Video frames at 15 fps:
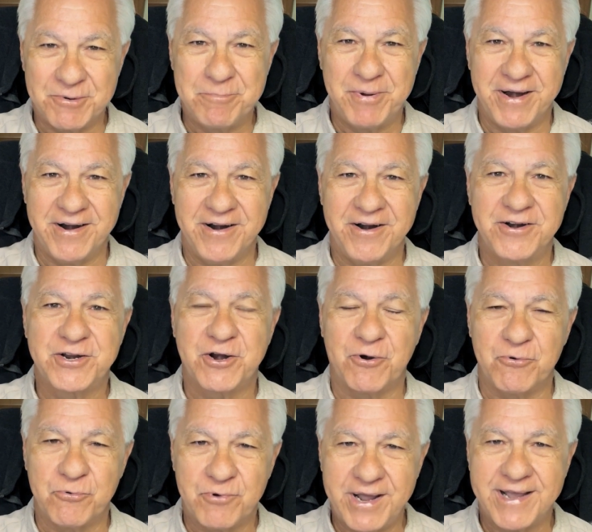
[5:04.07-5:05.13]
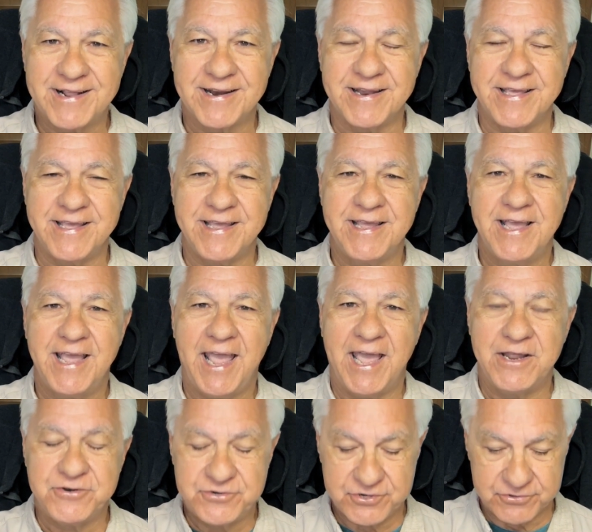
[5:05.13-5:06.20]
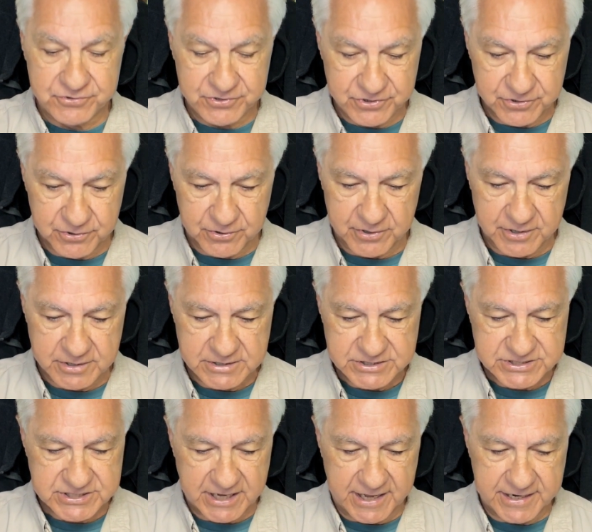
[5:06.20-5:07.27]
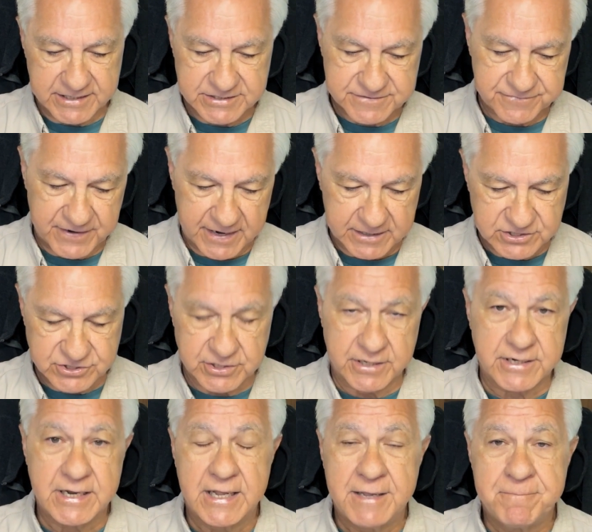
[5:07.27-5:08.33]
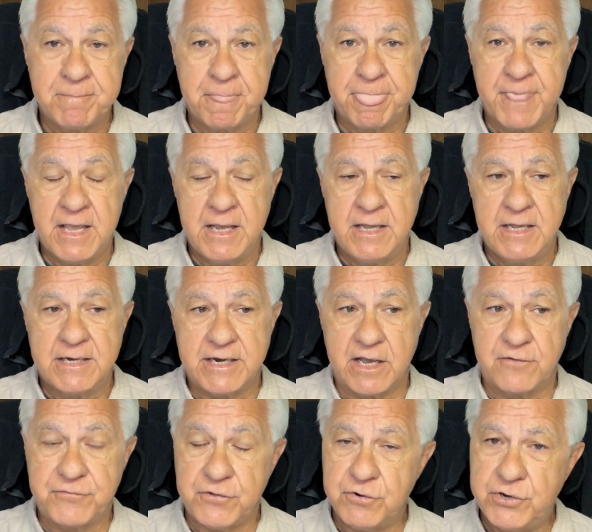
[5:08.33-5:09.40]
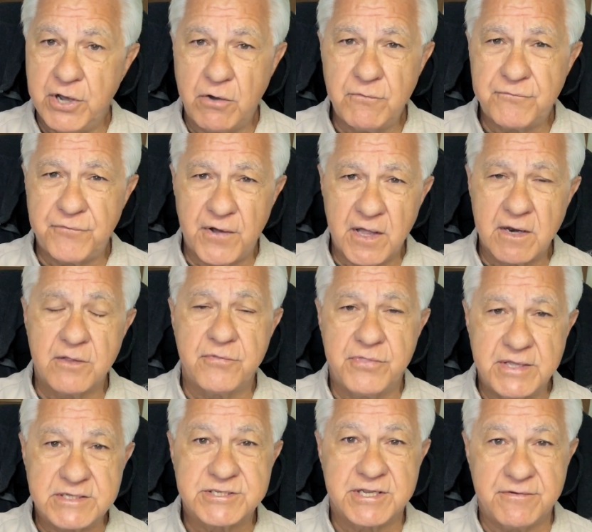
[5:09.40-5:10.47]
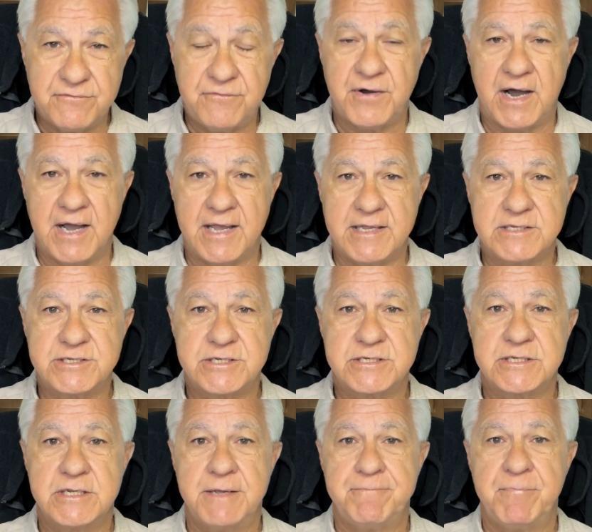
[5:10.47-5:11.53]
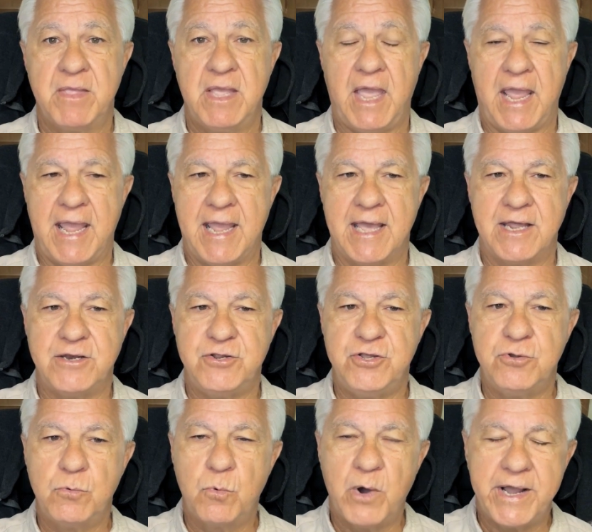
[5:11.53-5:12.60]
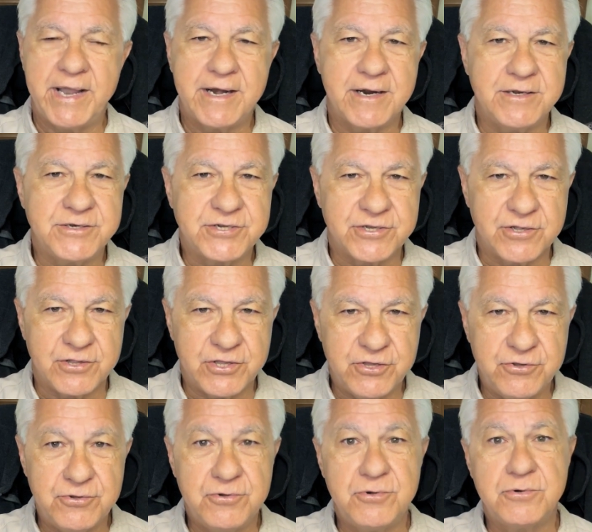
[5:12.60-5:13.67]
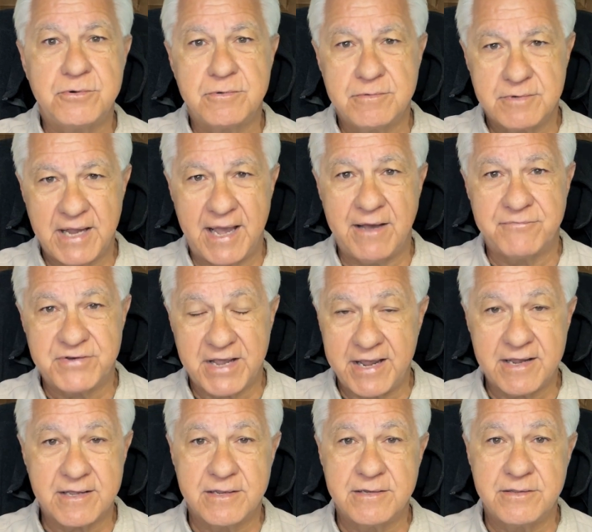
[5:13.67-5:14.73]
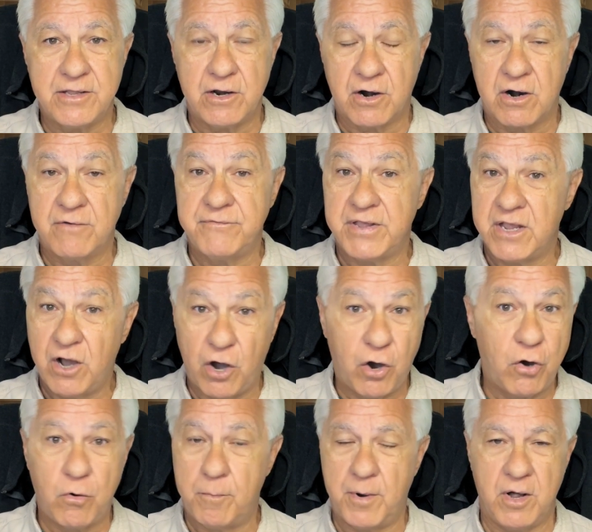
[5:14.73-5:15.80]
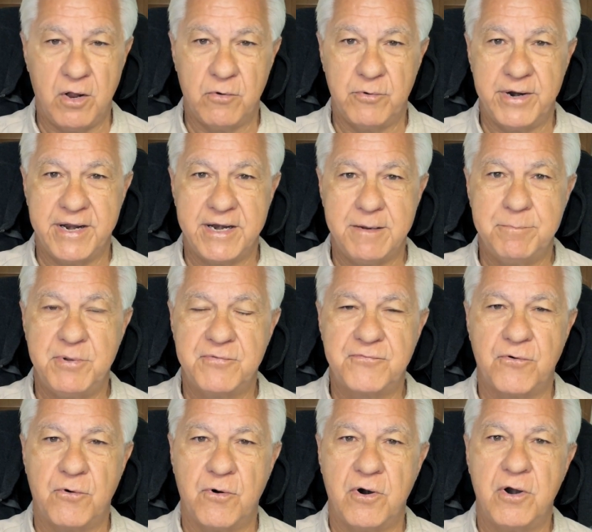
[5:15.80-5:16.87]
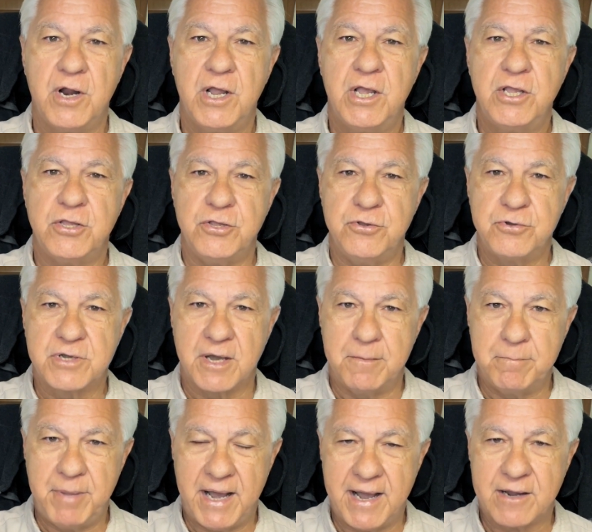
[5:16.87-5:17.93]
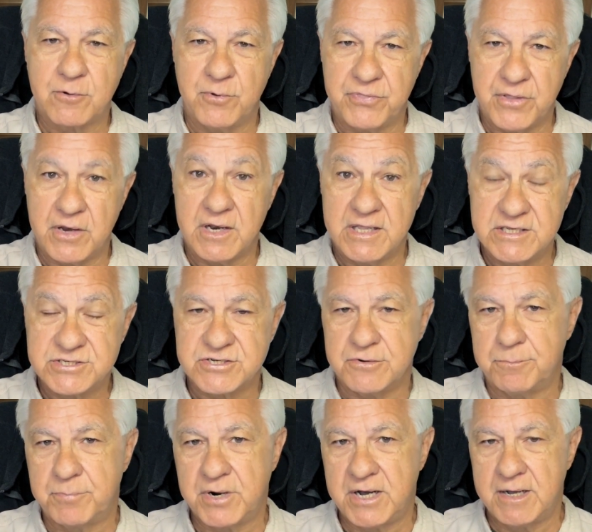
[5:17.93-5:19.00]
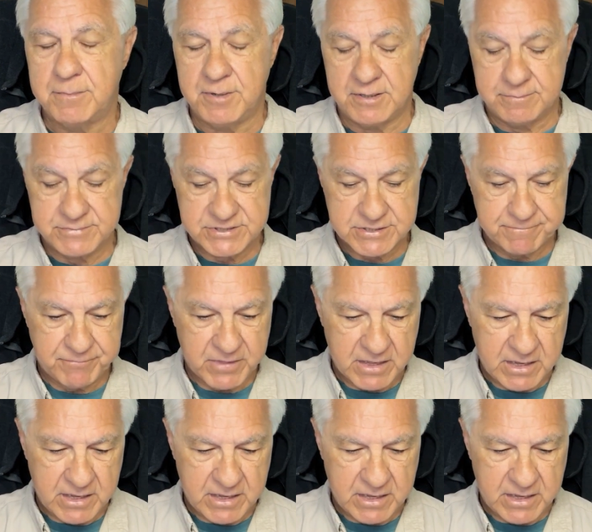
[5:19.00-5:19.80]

repaired correctly and to your satisfaction. Now, if you don't follow this advice and you wait until you have taken the RV home already before you come back with a list of problems,